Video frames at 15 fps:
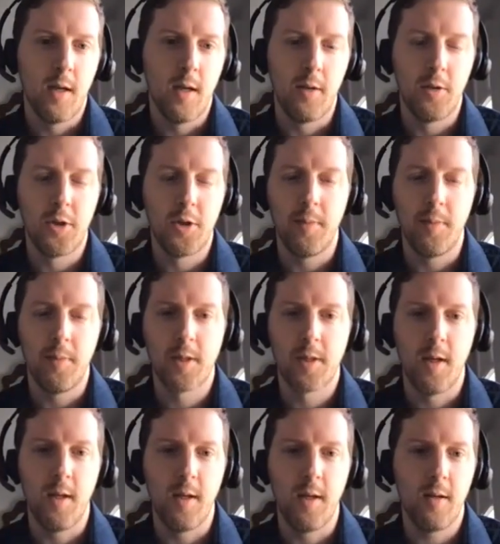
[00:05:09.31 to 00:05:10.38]
Other ships
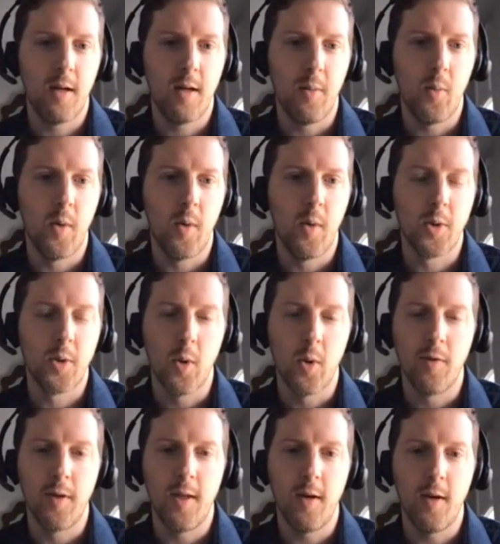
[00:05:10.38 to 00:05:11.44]
can winter
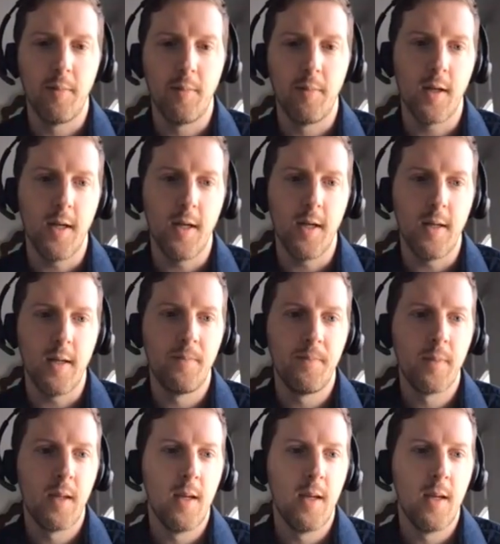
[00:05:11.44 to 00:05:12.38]
over there and plug in.